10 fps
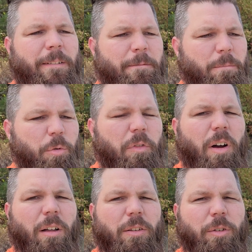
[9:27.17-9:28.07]

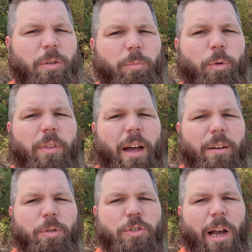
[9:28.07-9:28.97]
on, to move that
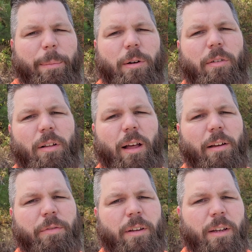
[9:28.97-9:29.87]
new chapter of our
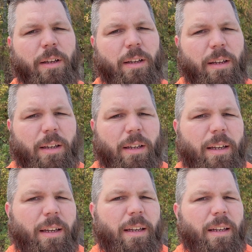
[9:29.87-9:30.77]
life,
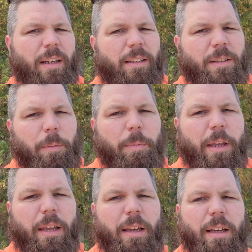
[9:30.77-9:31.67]
to
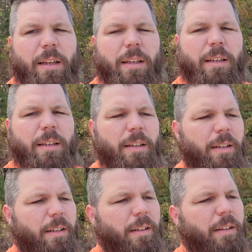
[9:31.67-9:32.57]
be
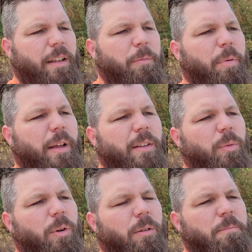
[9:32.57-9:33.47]
in a place
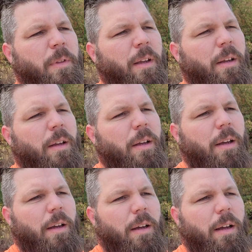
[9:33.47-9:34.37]
where
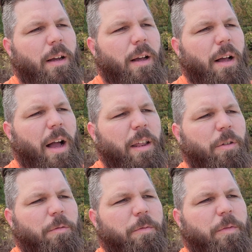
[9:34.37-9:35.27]
I
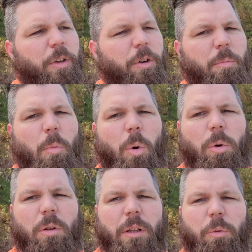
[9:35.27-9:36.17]
don't feel
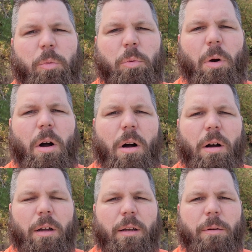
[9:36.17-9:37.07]
morally
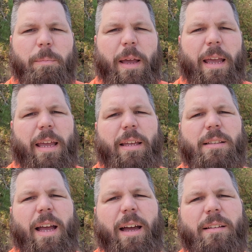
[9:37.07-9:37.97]
wrong paying
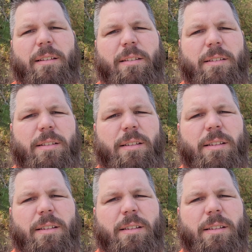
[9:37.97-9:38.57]
taxes.